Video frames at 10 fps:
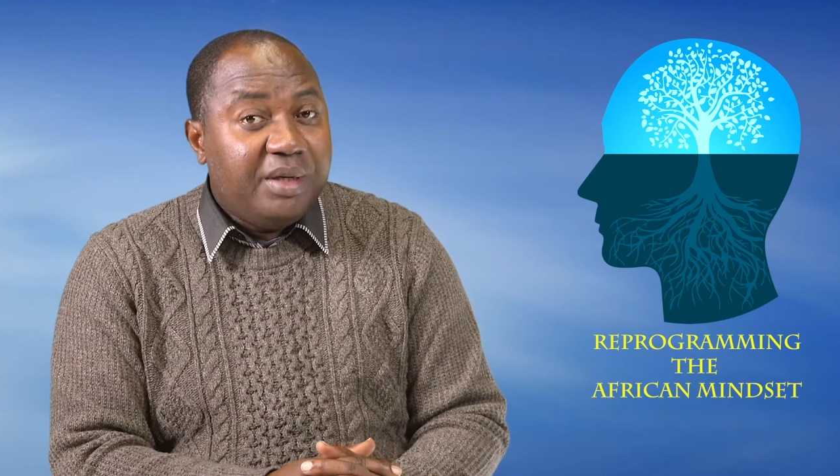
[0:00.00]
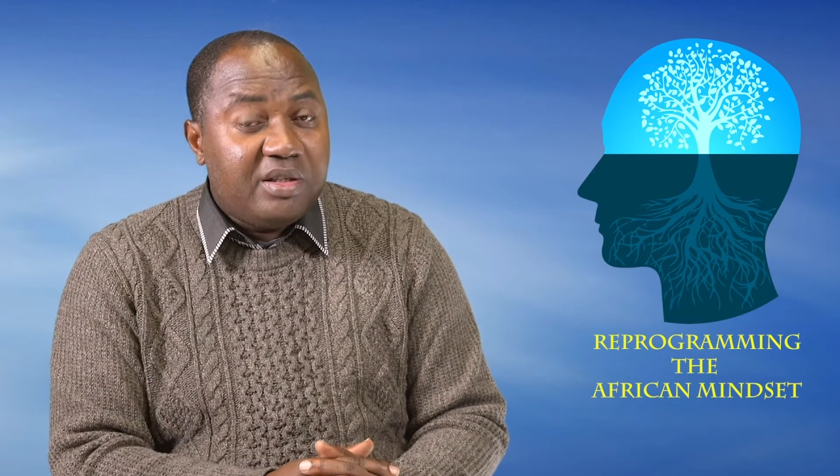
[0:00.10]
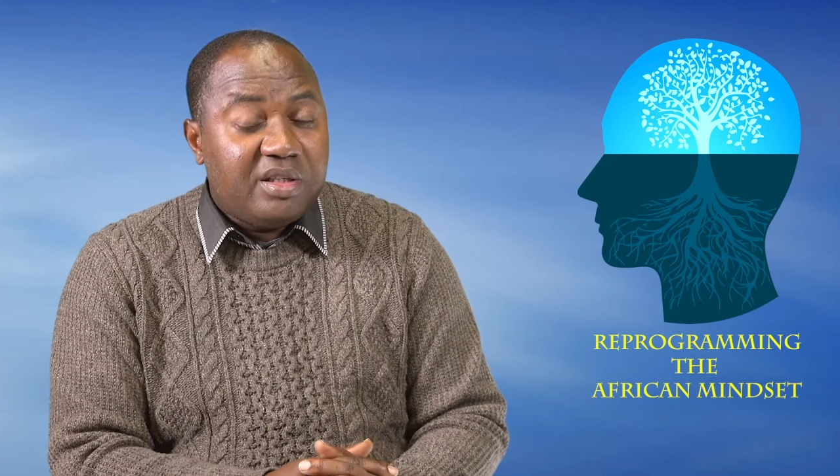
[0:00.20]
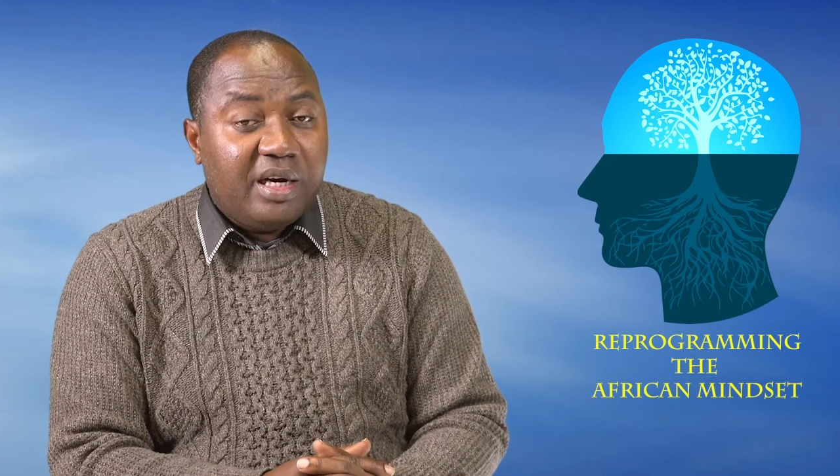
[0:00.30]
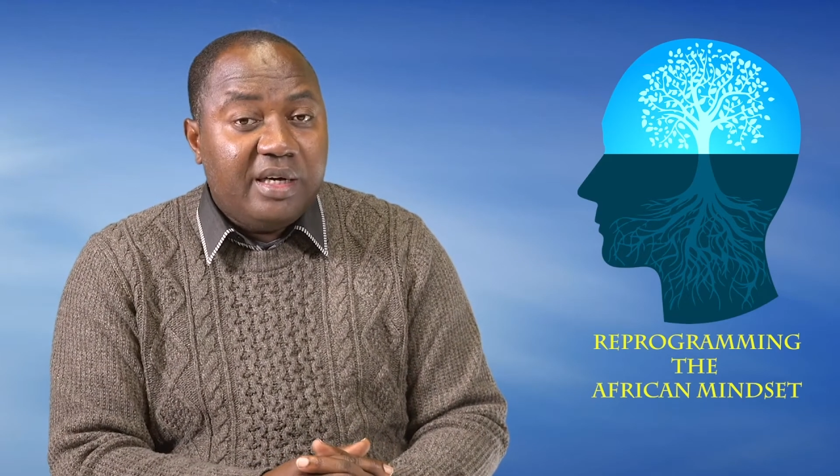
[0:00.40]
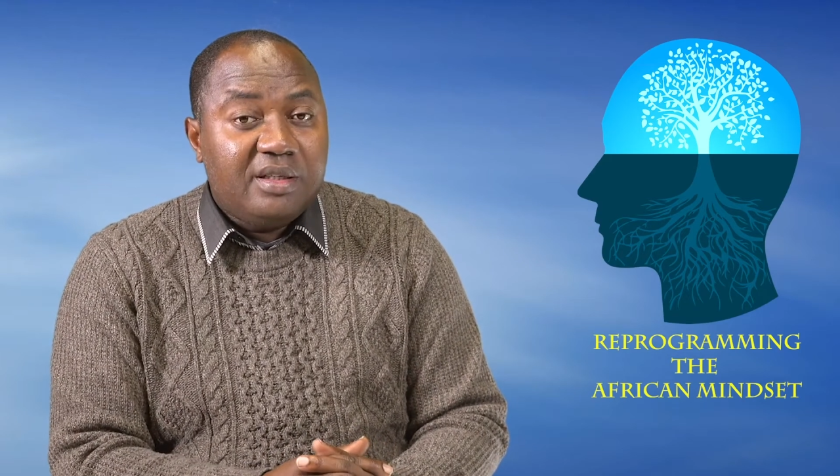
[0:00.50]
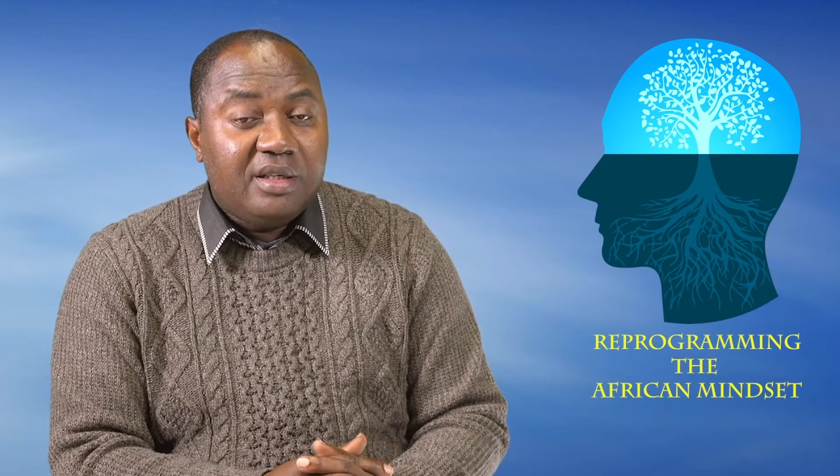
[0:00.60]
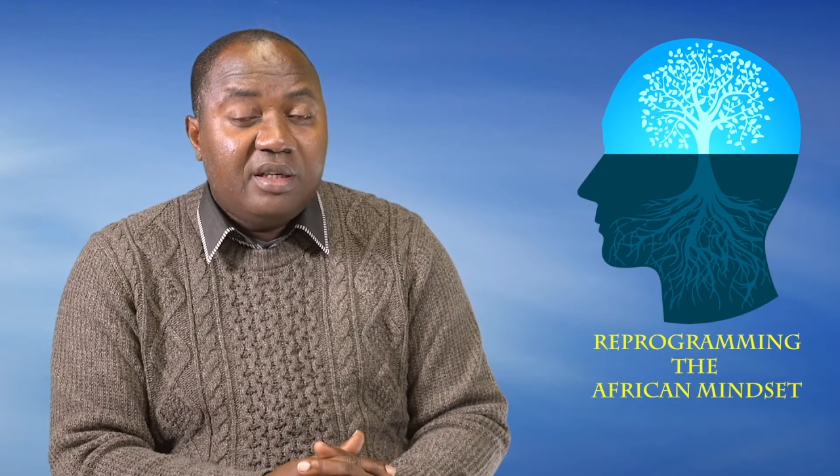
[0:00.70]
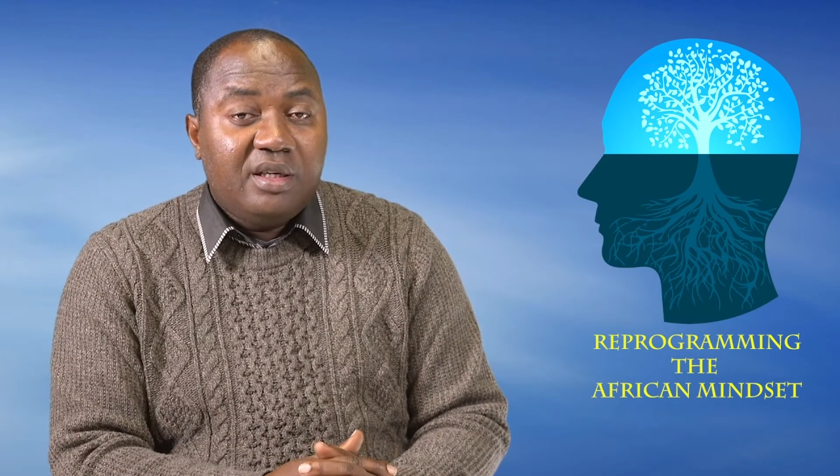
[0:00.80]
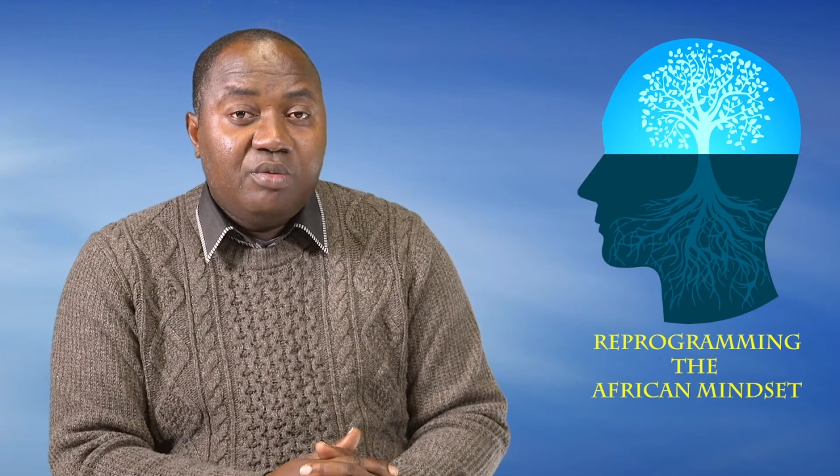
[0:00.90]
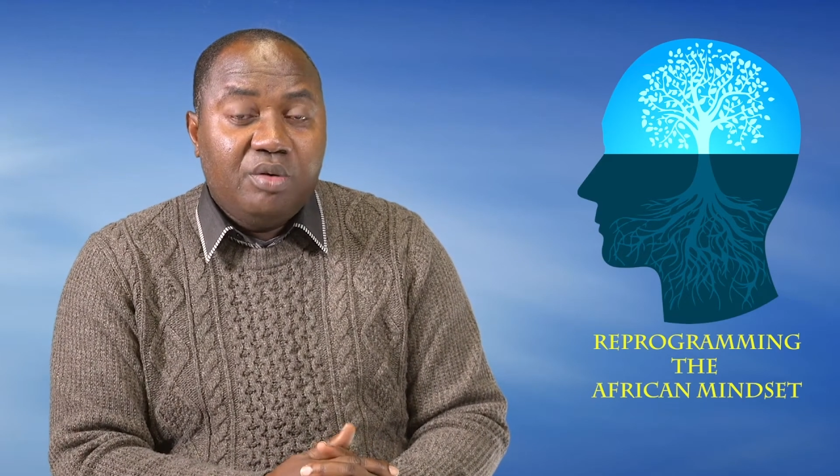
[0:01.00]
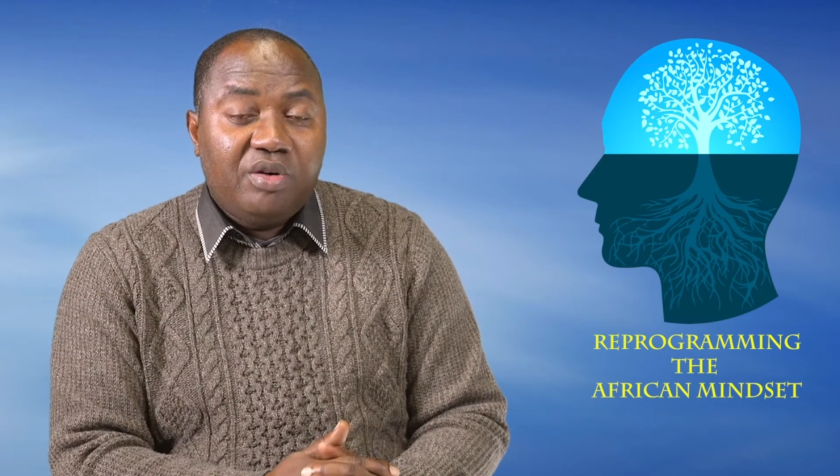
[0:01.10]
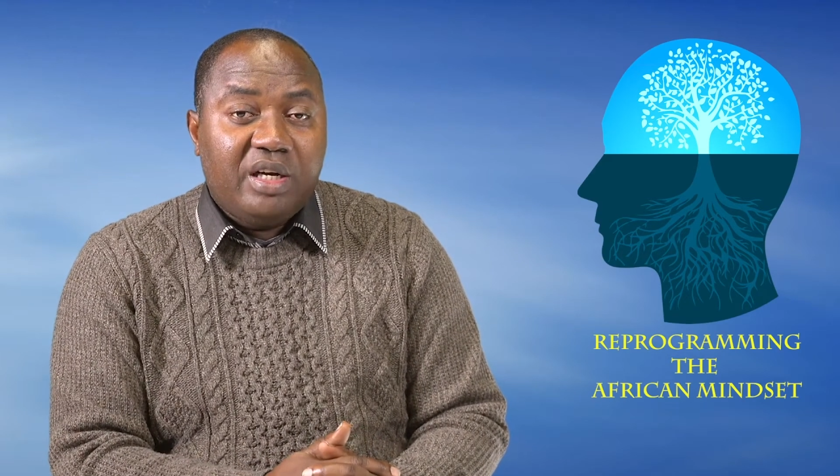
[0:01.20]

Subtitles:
insight with